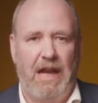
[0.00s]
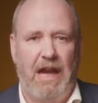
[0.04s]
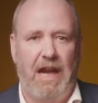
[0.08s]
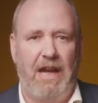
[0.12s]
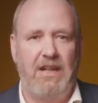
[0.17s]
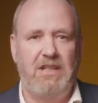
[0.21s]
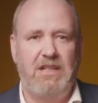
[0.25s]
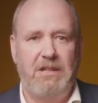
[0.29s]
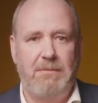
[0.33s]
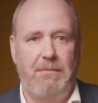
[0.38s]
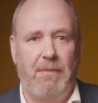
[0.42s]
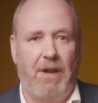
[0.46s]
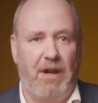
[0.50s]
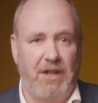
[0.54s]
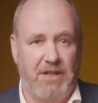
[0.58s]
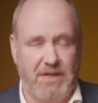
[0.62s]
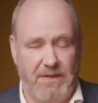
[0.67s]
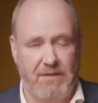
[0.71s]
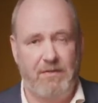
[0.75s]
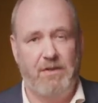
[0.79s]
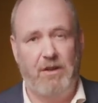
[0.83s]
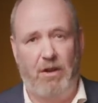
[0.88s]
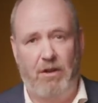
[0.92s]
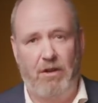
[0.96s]
and he might
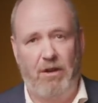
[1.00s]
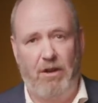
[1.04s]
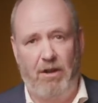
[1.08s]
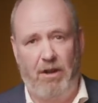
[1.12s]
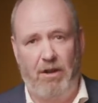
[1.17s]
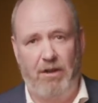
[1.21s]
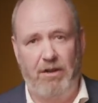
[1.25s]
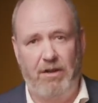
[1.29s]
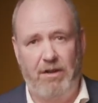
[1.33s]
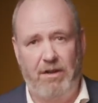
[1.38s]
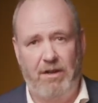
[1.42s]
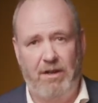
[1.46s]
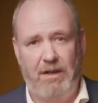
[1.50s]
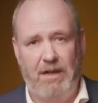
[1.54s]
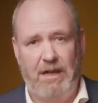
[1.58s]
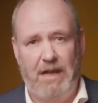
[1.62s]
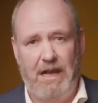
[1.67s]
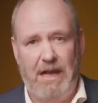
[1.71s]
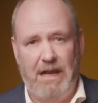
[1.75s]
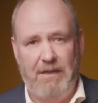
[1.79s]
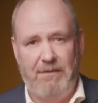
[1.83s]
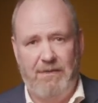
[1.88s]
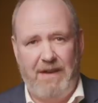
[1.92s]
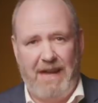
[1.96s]
have gone on
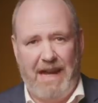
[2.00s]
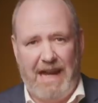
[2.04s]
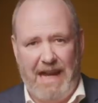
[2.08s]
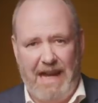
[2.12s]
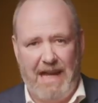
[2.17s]
if it